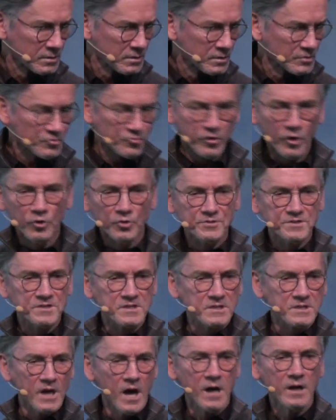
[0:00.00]
Troll's
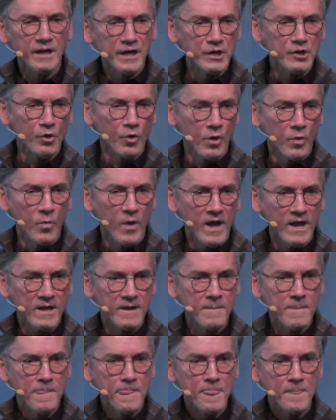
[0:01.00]
tongue in Norway.
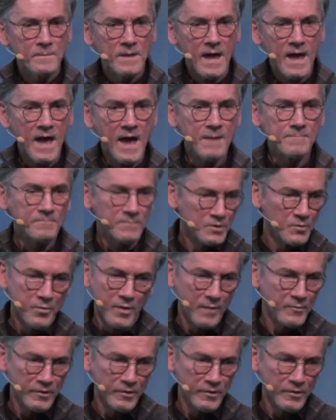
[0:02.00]
And you probably